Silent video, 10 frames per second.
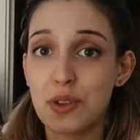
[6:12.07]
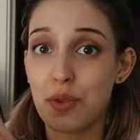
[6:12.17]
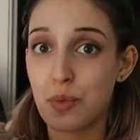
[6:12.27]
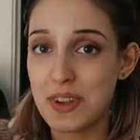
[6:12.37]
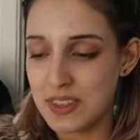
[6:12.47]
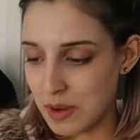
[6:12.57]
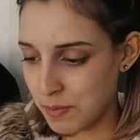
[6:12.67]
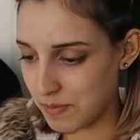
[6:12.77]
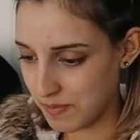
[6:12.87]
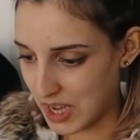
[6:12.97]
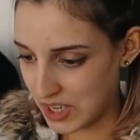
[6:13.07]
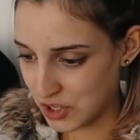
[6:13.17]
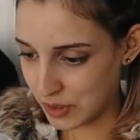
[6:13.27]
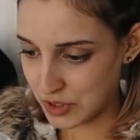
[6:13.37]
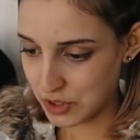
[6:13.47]
Also, the reason I
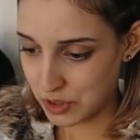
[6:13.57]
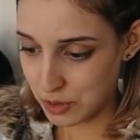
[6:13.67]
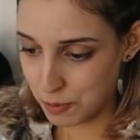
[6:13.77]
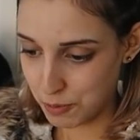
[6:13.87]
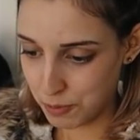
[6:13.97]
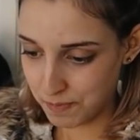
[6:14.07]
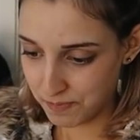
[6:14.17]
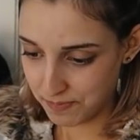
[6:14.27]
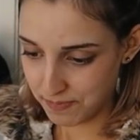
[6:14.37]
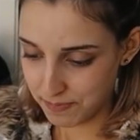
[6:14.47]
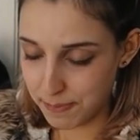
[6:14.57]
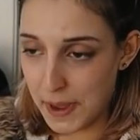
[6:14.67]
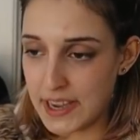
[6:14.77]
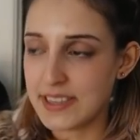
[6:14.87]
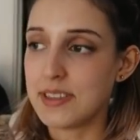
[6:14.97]
chose to
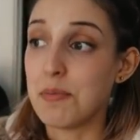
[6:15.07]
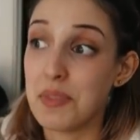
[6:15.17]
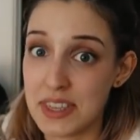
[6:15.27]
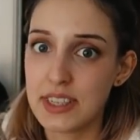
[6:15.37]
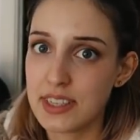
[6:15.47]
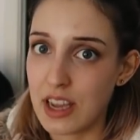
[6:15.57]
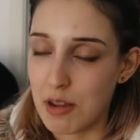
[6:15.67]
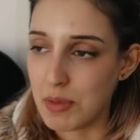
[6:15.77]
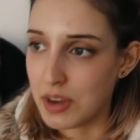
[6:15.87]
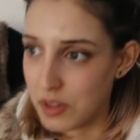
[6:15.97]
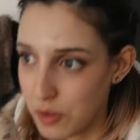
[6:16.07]
buy some this time and